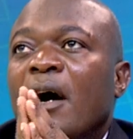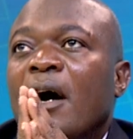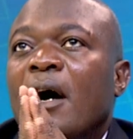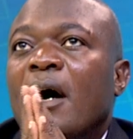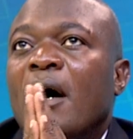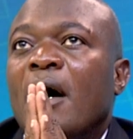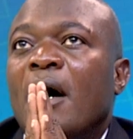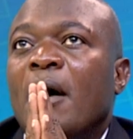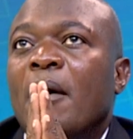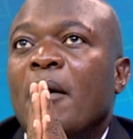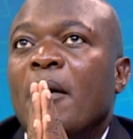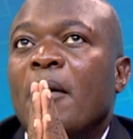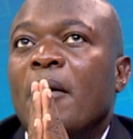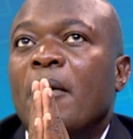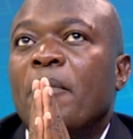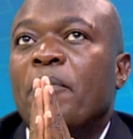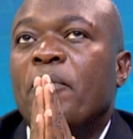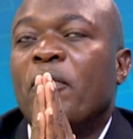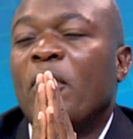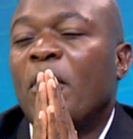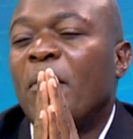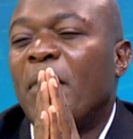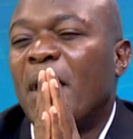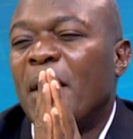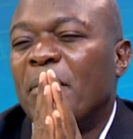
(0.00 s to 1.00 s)

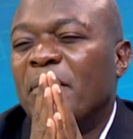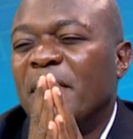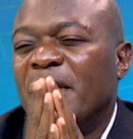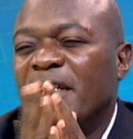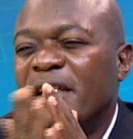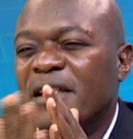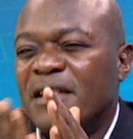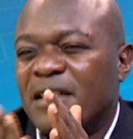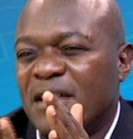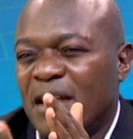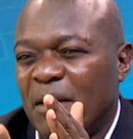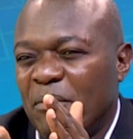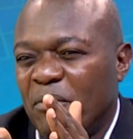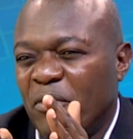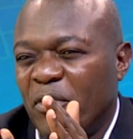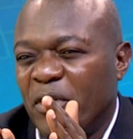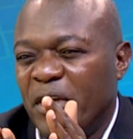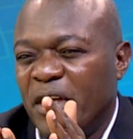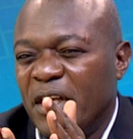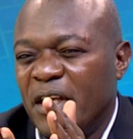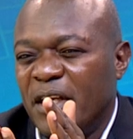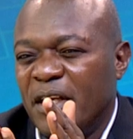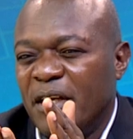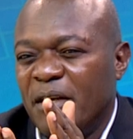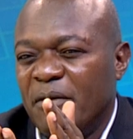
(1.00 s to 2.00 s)
Probably
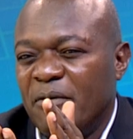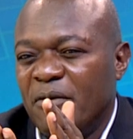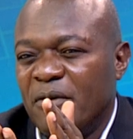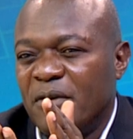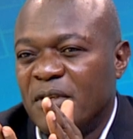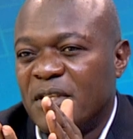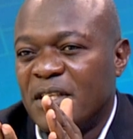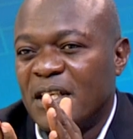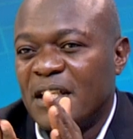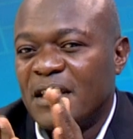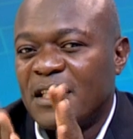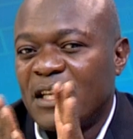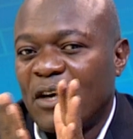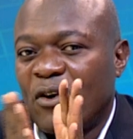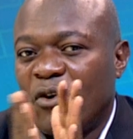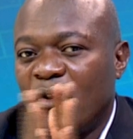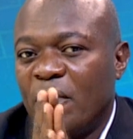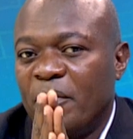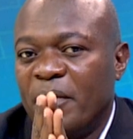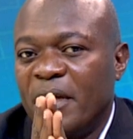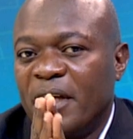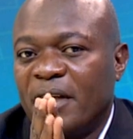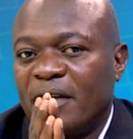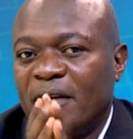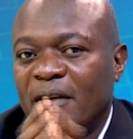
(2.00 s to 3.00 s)
somebody sent a
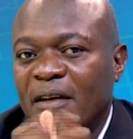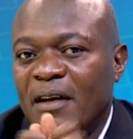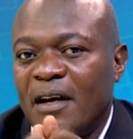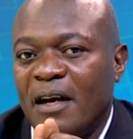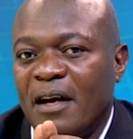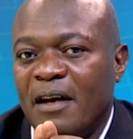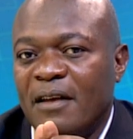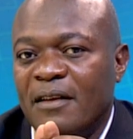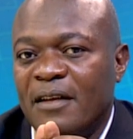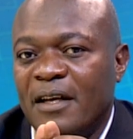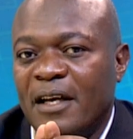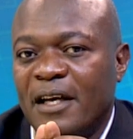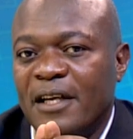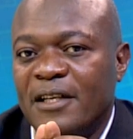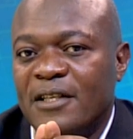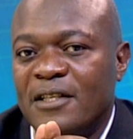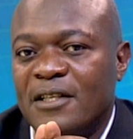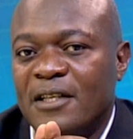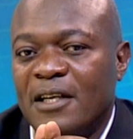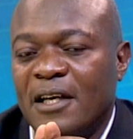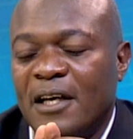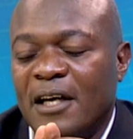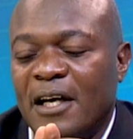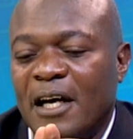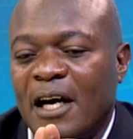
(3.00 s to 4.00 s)
comment there
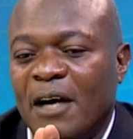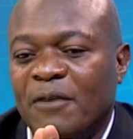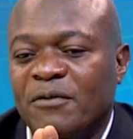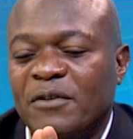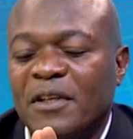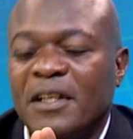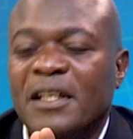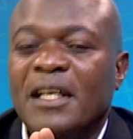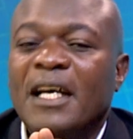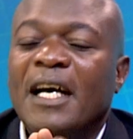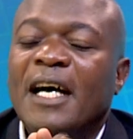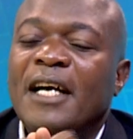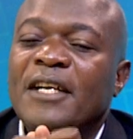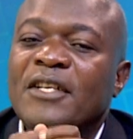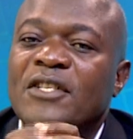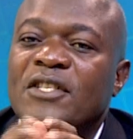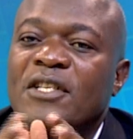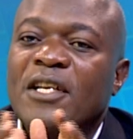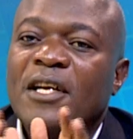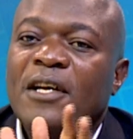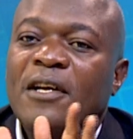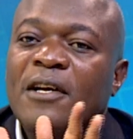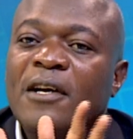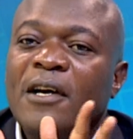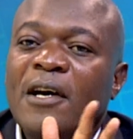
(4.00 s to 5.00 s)
that after the
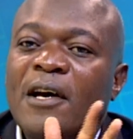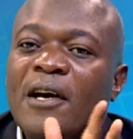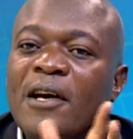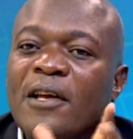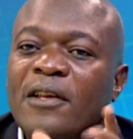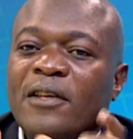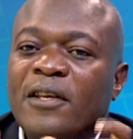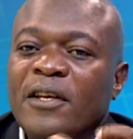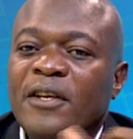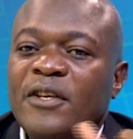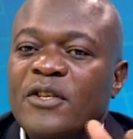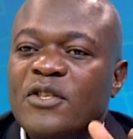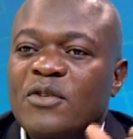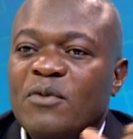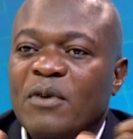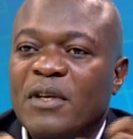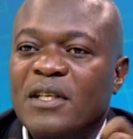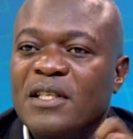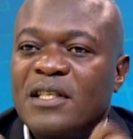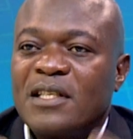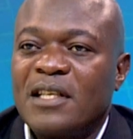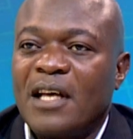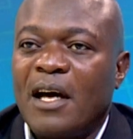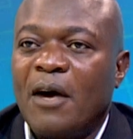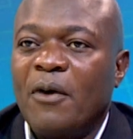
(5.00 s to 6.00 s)
handshake, things
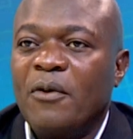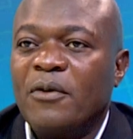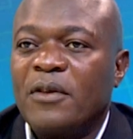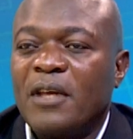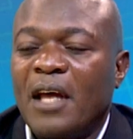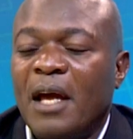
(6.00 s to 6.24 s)
went south.